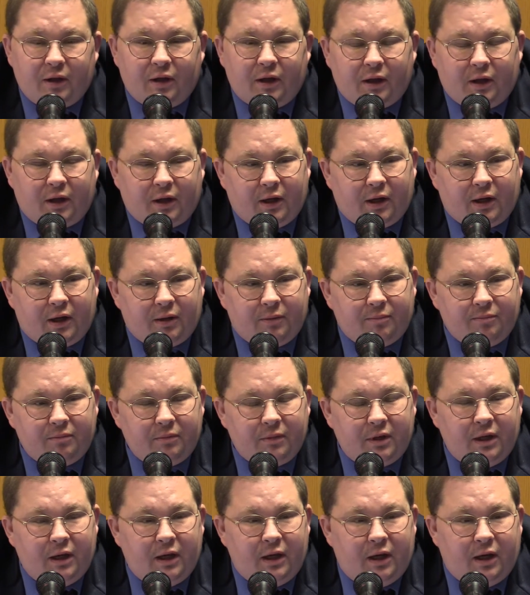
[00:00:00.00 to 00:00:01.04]
I'm
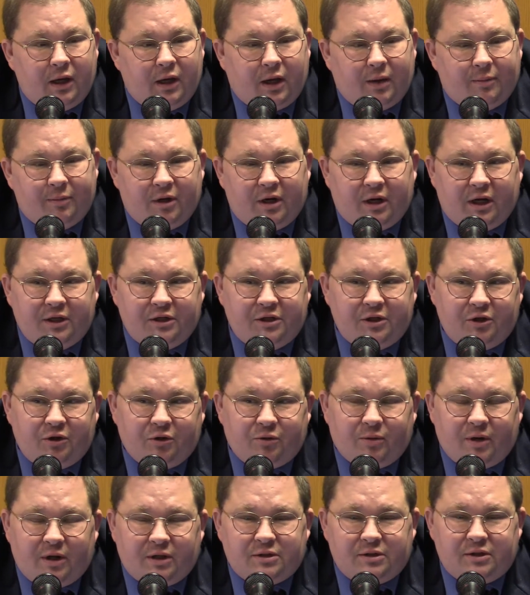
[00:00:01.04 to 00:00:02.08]
a 19-year
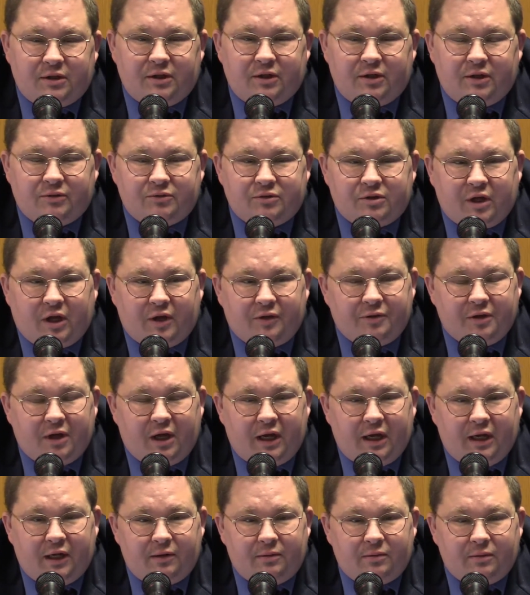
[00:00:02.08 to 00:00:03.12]
resident of South
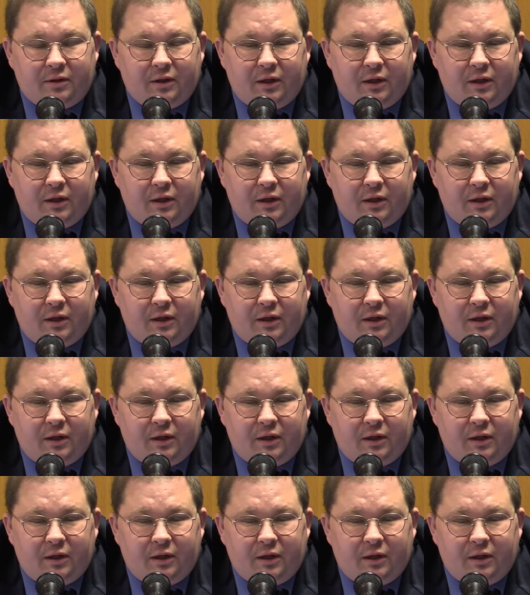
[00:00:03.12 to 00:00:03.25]
Lyon,